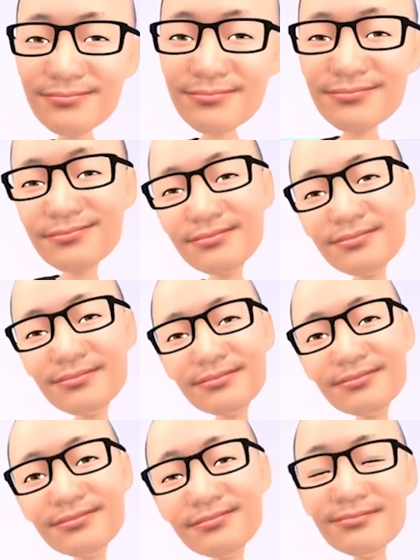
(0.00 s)
their
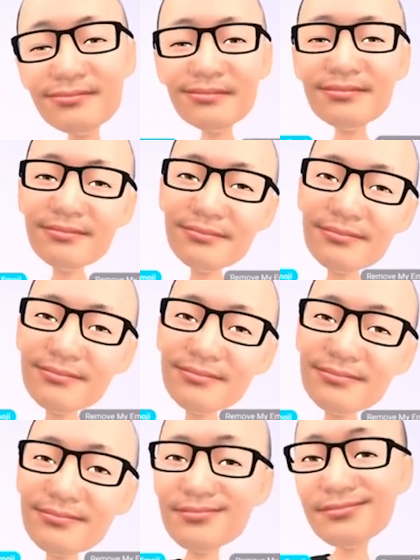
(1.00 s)
depth sensing
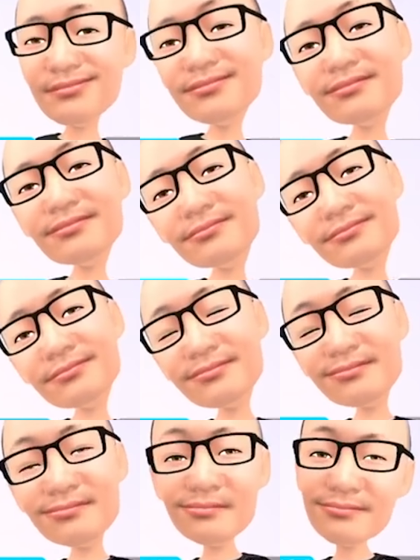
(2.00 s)
camera to
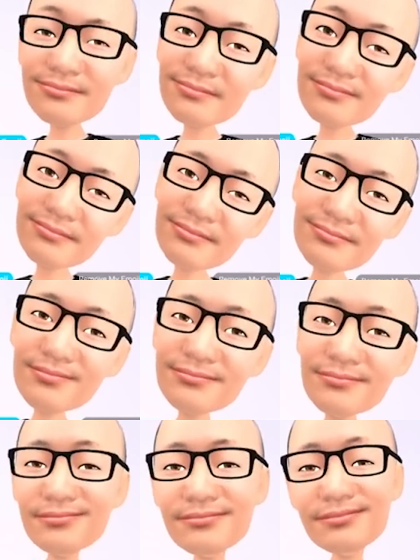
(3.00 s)
animate a
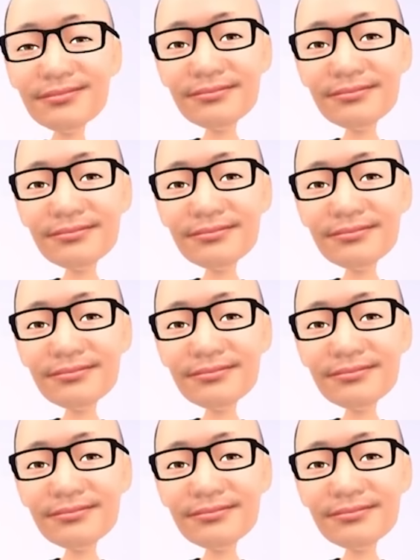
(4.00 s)
weird